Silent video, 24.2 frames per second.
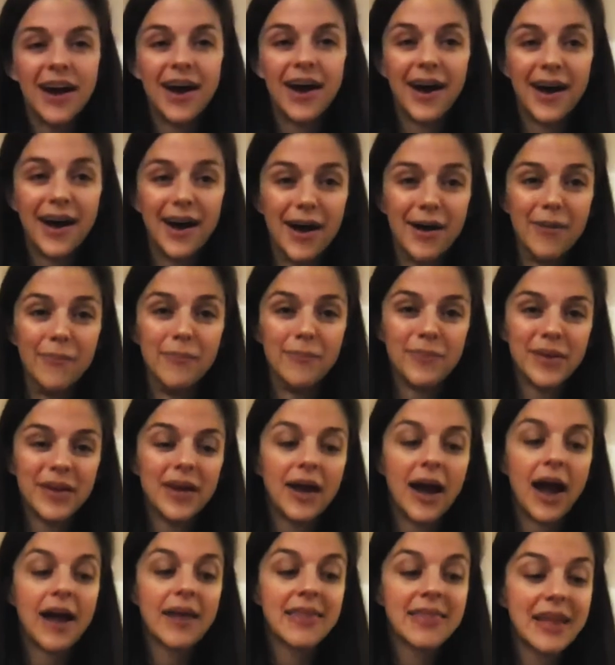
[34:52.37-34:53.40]

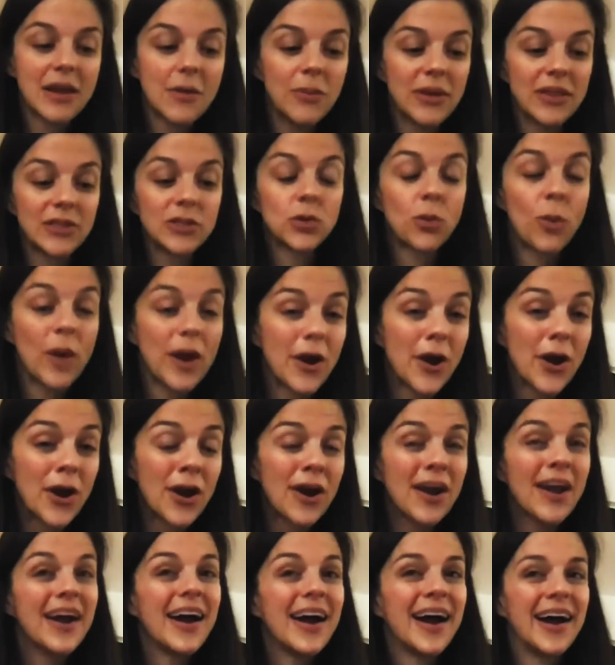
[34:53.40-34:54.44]
I think with
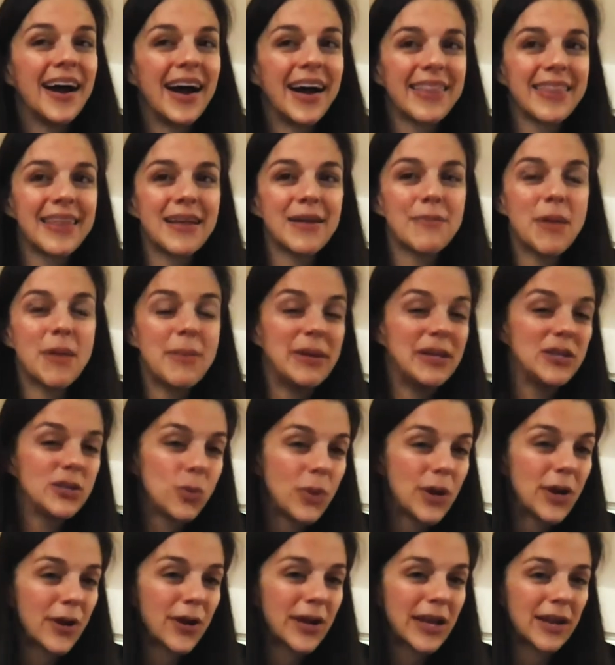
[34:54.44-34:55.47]
Twitter, I think maybe
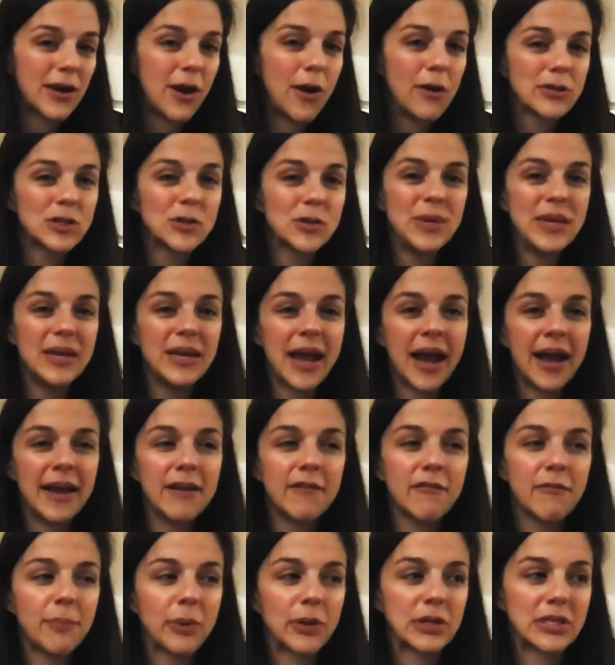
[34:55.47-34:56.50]
Twitter can also be
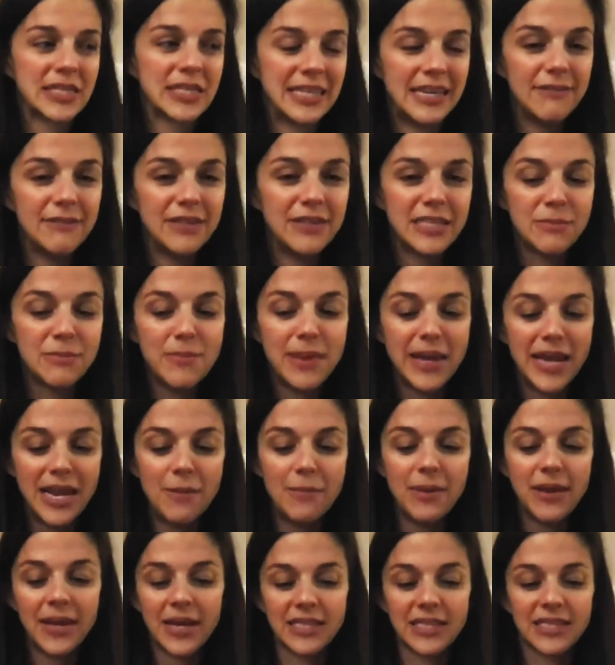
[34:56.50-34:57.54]
kind of perceived as
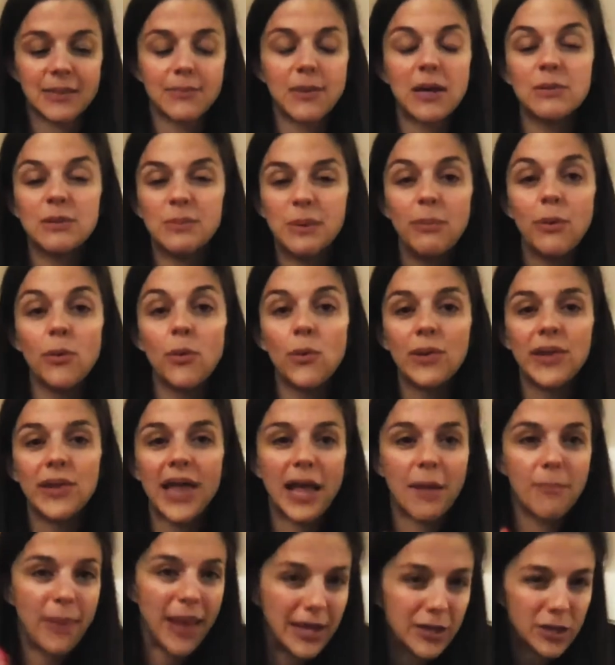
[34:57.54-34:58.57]
mean because sometimes people will
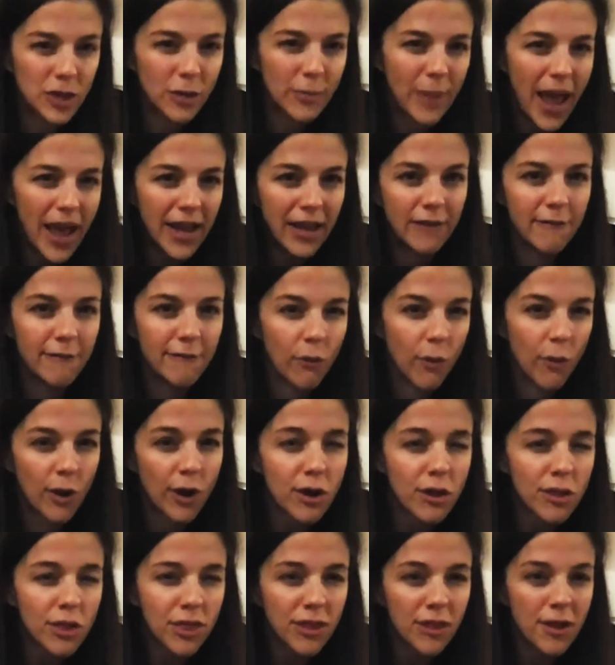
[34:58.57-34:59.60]
like banter back and
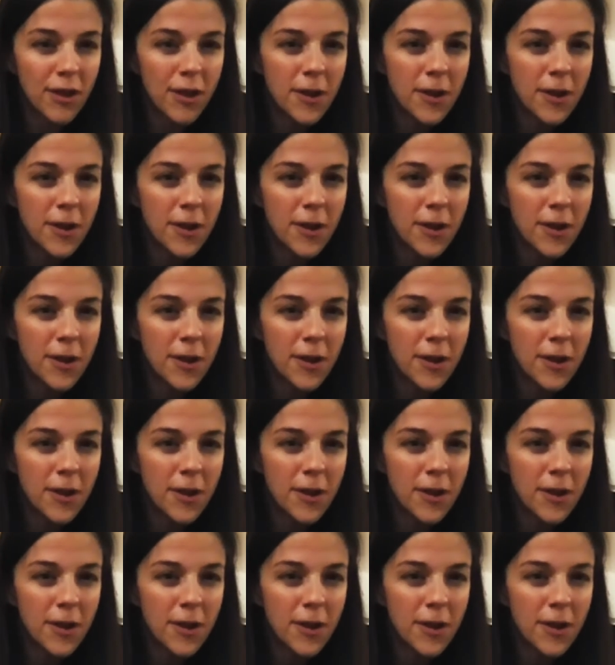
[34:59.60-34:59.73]
forth.